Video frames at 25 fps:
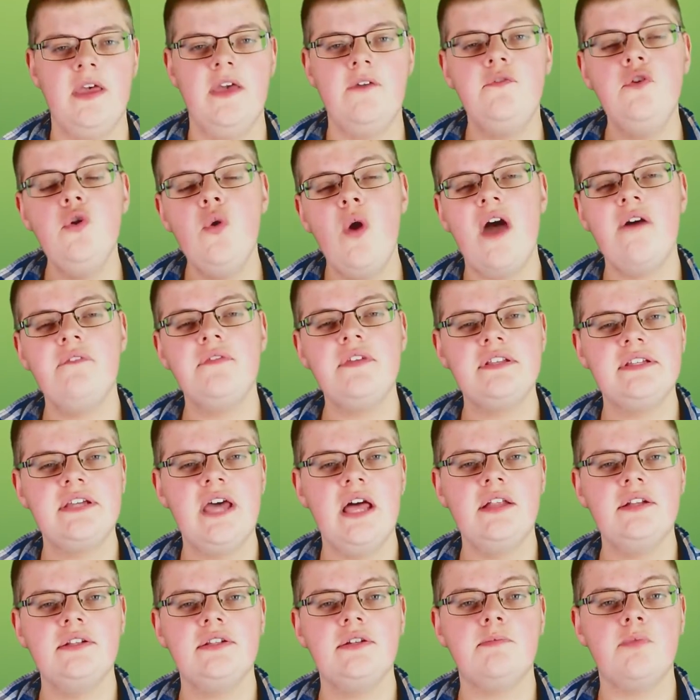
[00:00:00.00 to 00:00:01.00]
If you have the
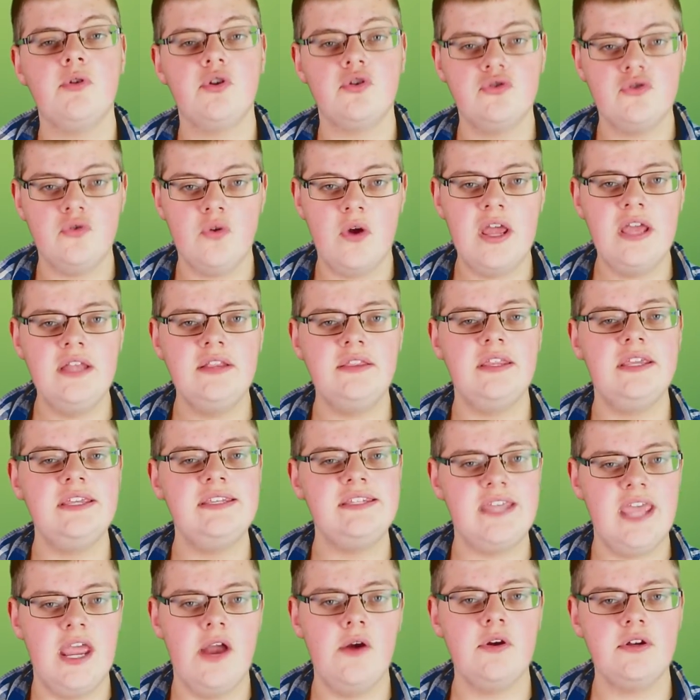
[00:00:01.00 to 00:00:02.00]
talent to portray
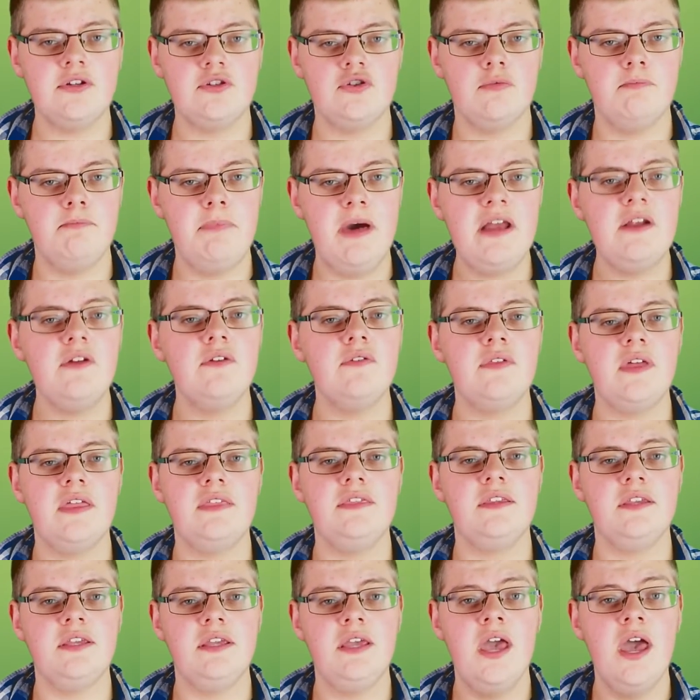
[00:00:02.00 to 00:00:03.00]
this character better than
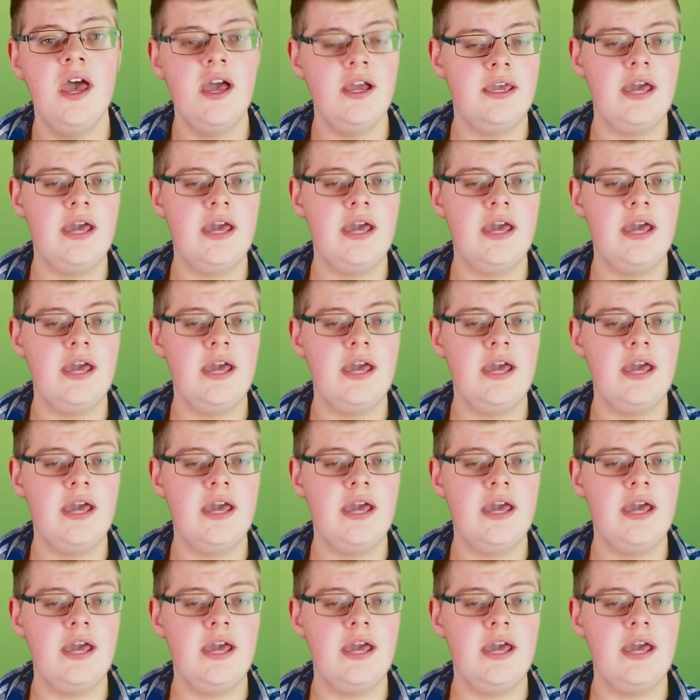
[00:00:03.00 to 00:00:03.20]
the